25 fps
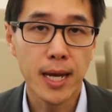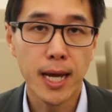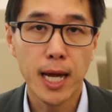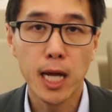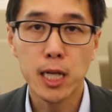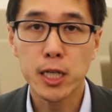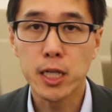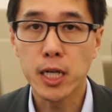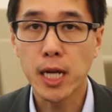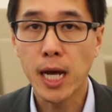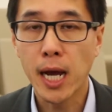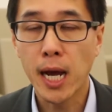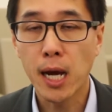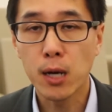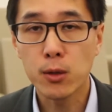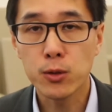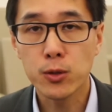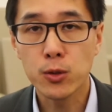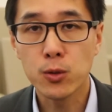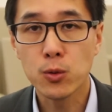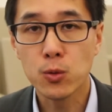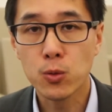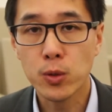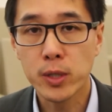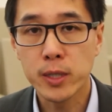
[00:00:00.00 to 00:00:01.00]
And how
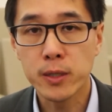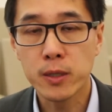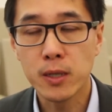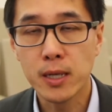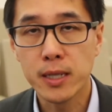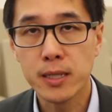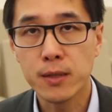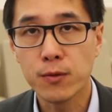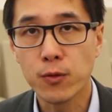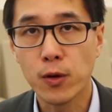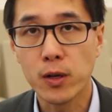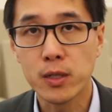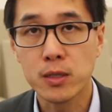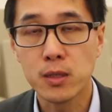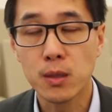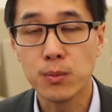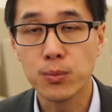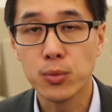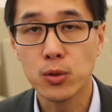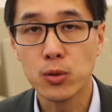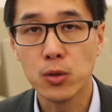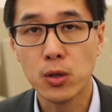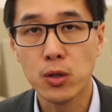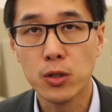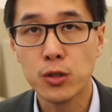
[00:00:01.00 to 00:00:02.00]
do you regulate, for
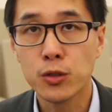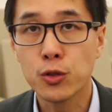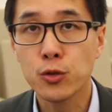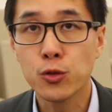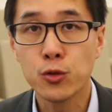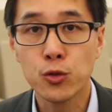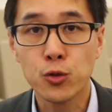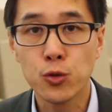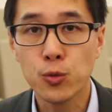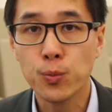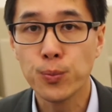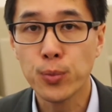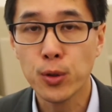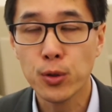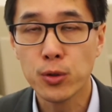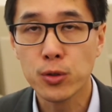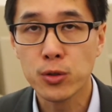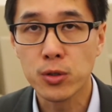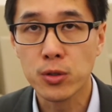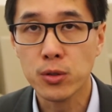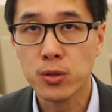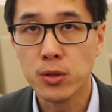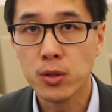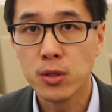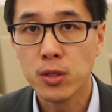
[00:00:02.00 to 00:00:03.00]
example, a
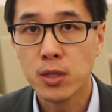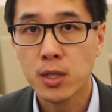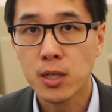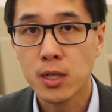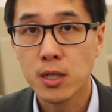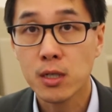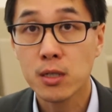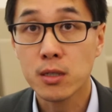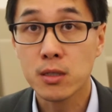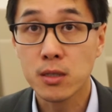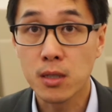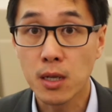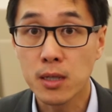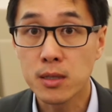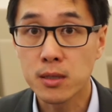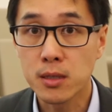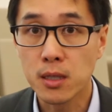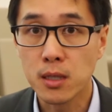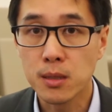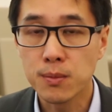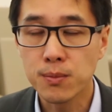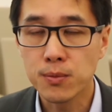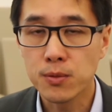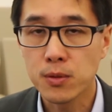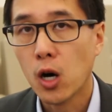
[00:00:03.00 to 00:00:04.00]
two-person
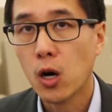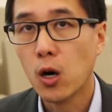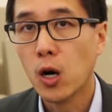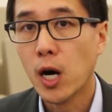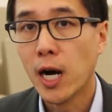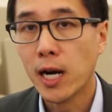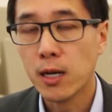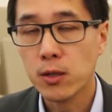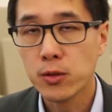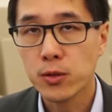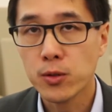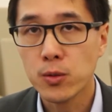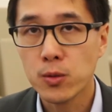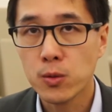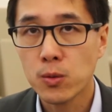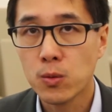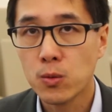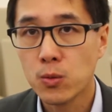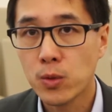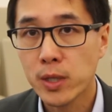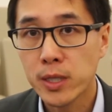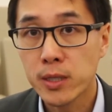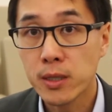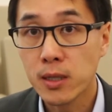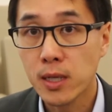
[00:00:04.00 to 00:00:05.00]
startup? Or how do you
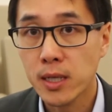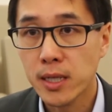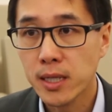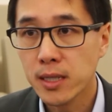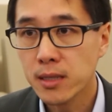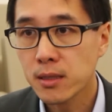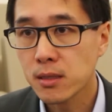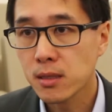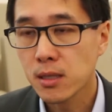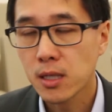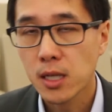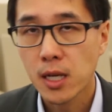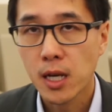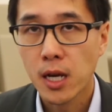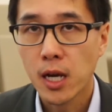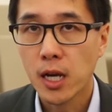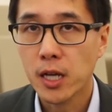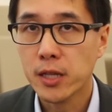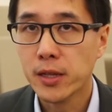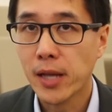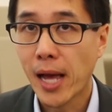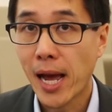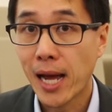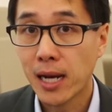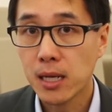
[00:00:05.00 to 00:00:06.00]
regulate
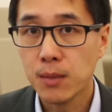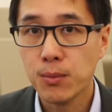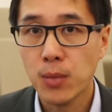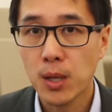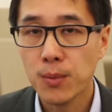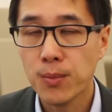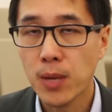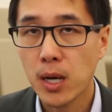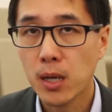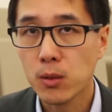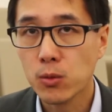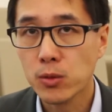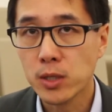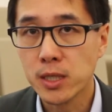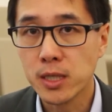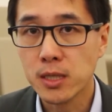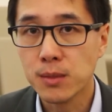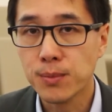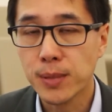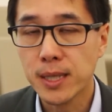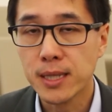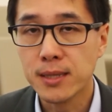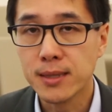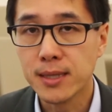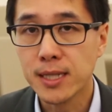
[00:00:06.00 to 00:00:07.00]
an Alibaba, which is
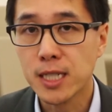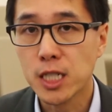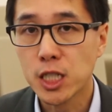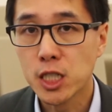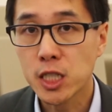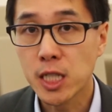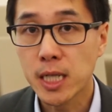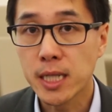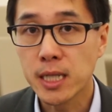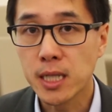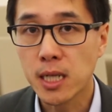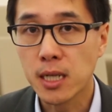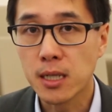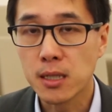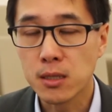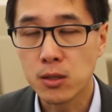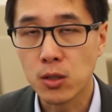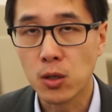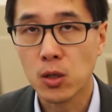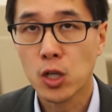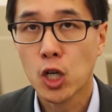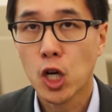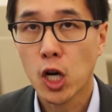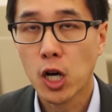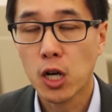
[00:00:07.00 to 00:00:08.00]
based in China?
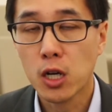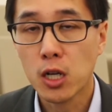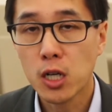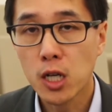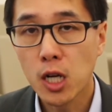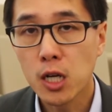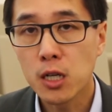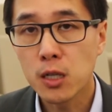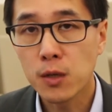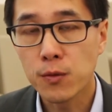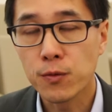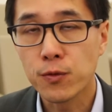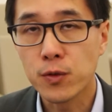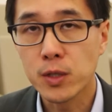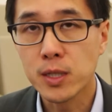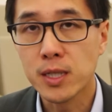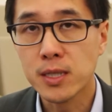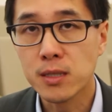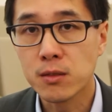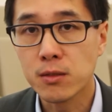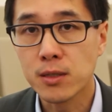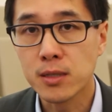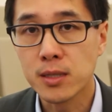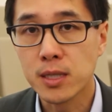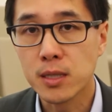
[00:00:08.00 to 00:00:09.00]
So a lot of very
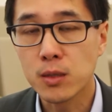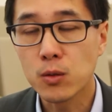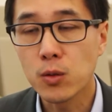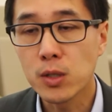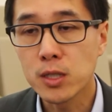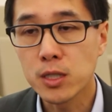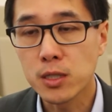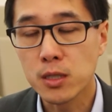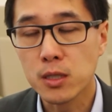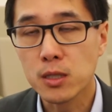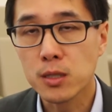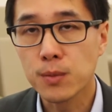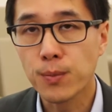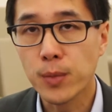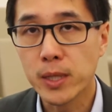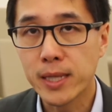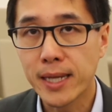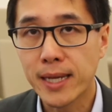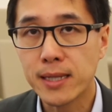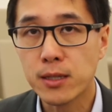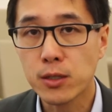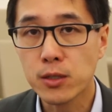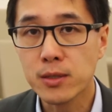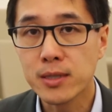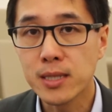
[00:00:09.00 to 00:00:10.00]
interesting questions. But
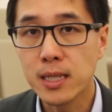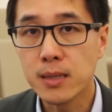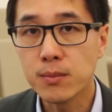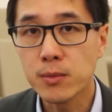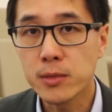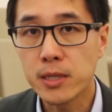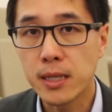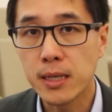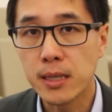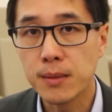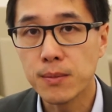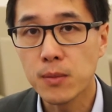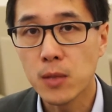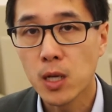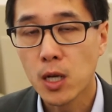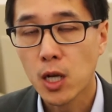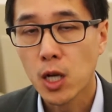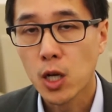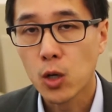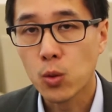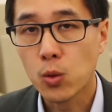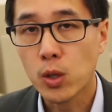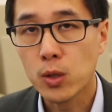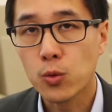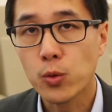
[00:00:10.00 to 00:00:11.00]
at the same time,
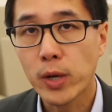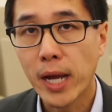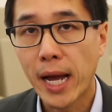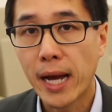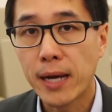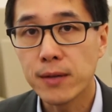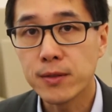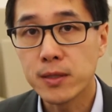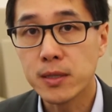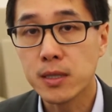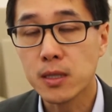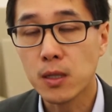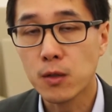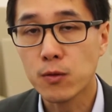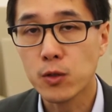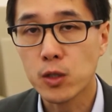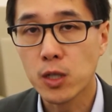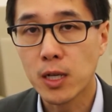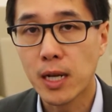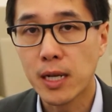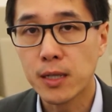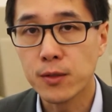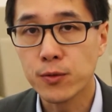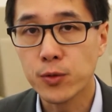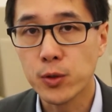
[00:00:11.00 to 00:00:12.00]
what we have seen over
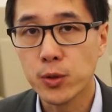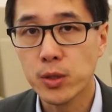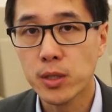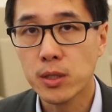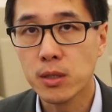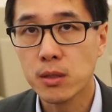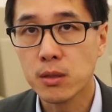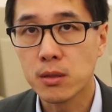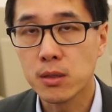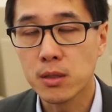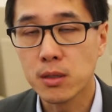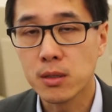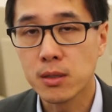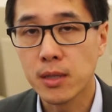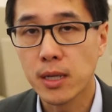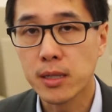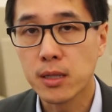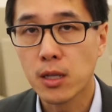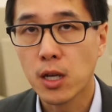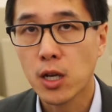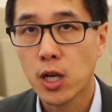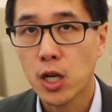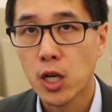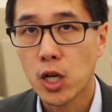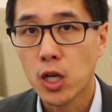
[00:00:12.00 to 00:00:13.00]
the last few years is
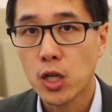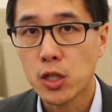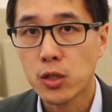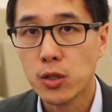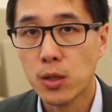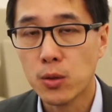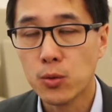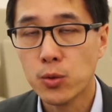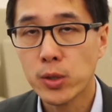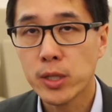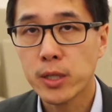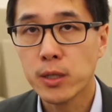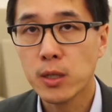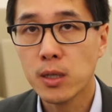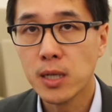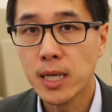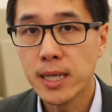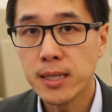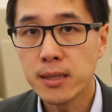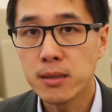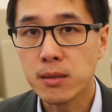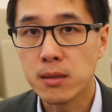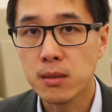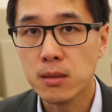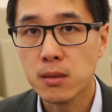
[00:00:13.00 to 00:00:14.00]
that the
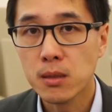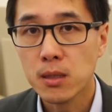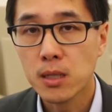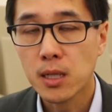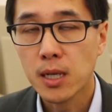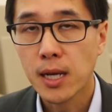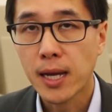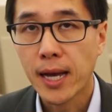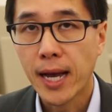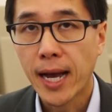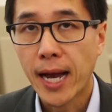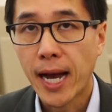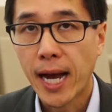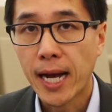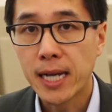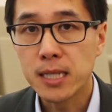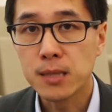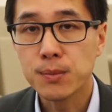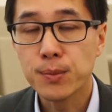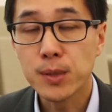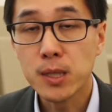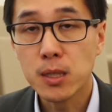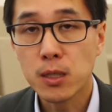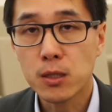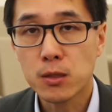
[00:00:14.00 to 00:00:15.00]
regulator
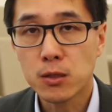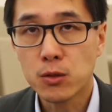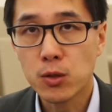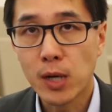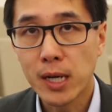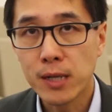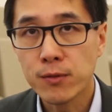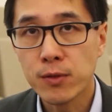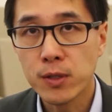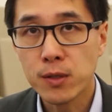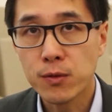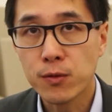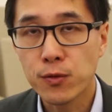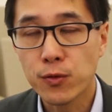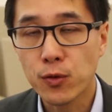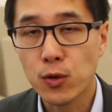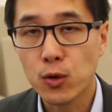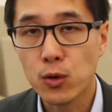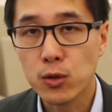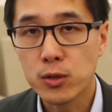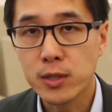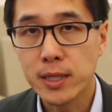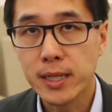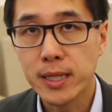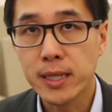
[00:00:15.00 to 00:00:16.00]
has been a driving
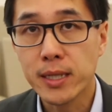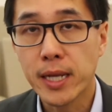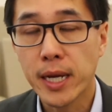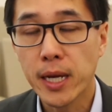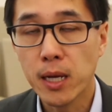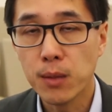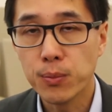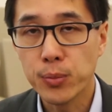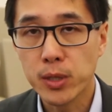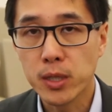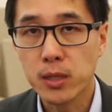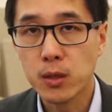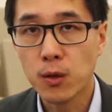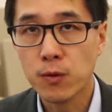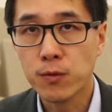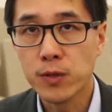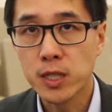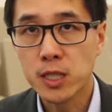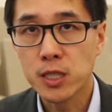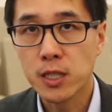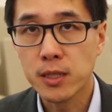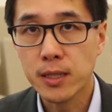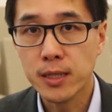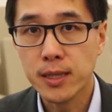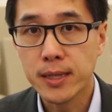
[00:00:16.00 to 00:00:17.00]
force in helping
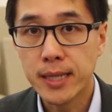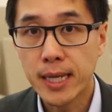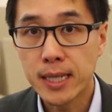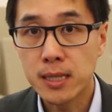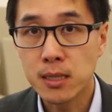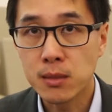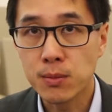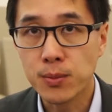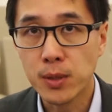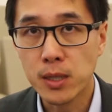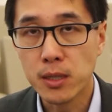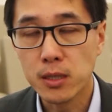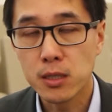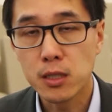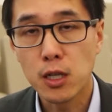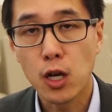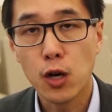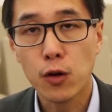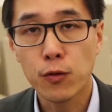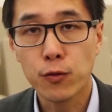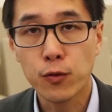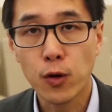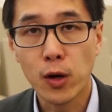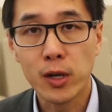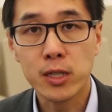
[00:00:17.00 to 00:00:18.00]
innovation in that space,
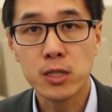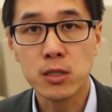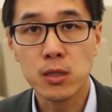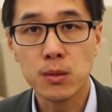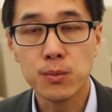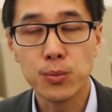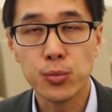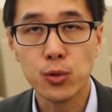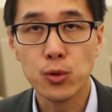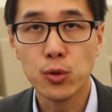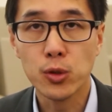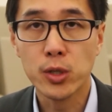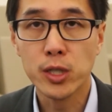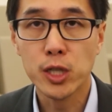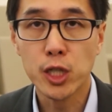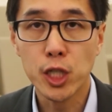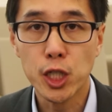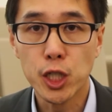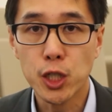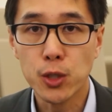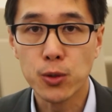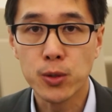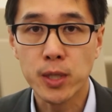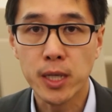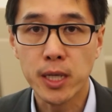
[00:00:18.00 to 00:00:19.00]
for example, in
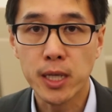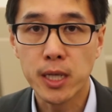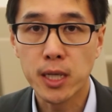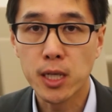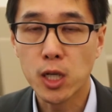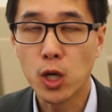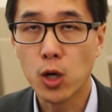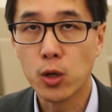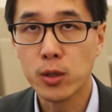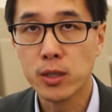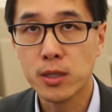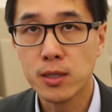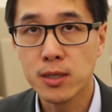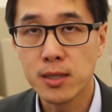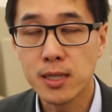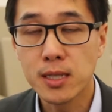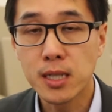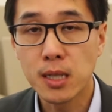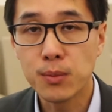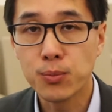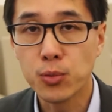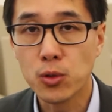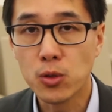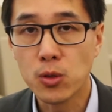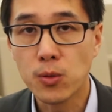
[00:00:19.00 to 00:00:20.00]
the UK or in
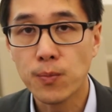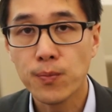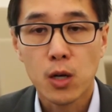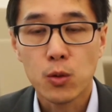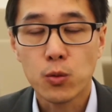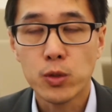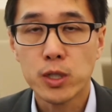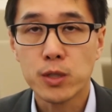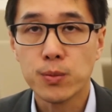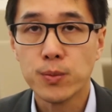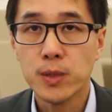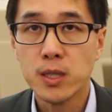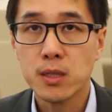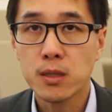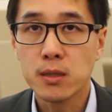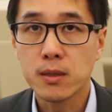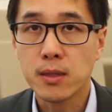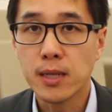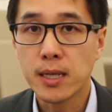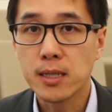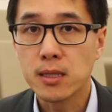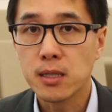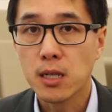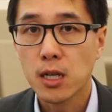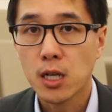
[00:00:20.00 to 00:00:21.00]
Singapore, which means
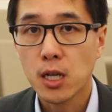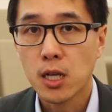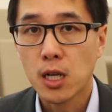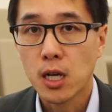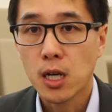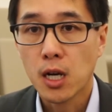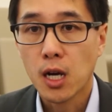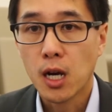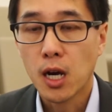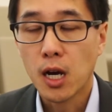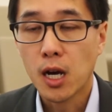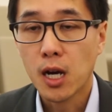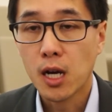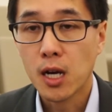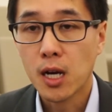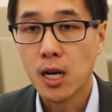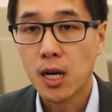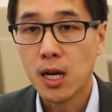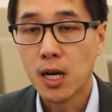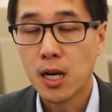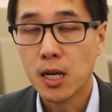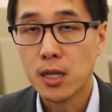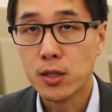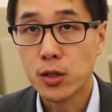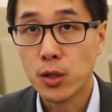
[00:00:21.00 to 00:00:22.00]
that
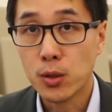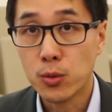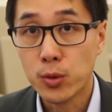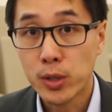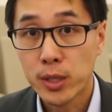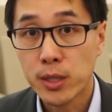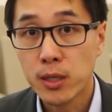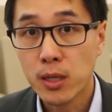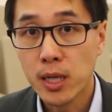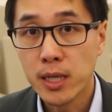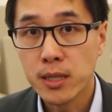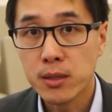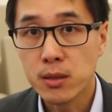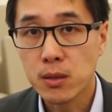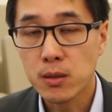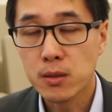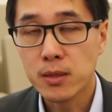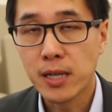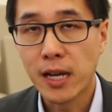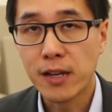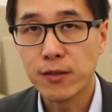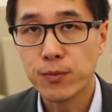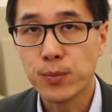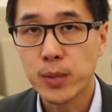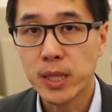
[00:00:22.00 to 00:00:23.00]
the regulators
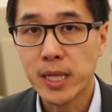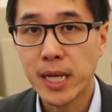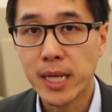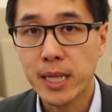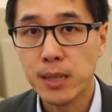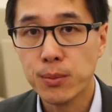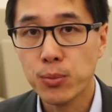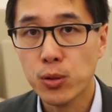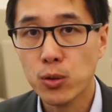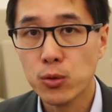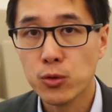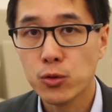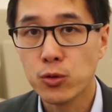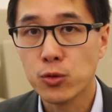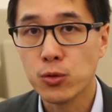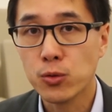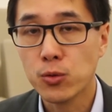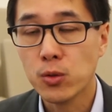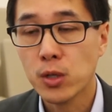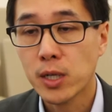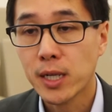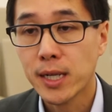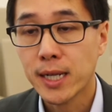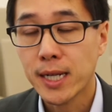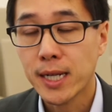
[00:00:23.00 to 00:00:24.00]
have been able to